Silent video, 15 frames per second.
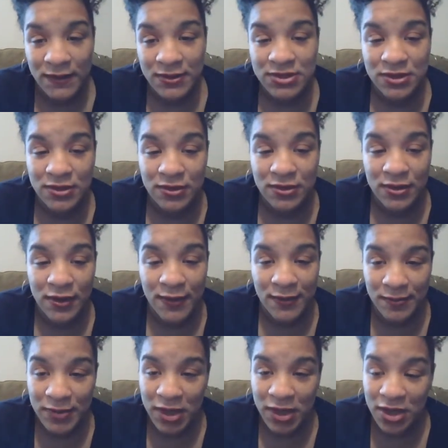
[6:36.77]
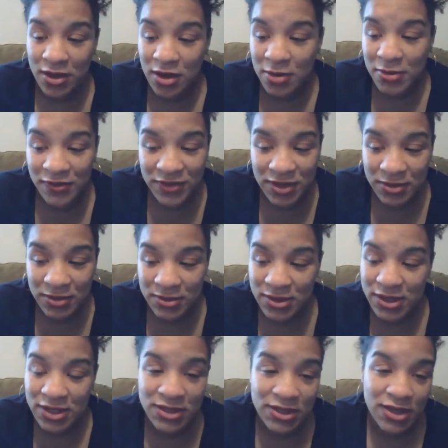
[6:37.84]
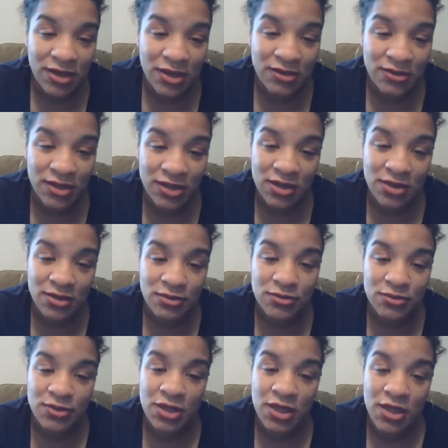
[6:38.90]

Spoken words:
So I called my family, like, look, y'all don't have to come.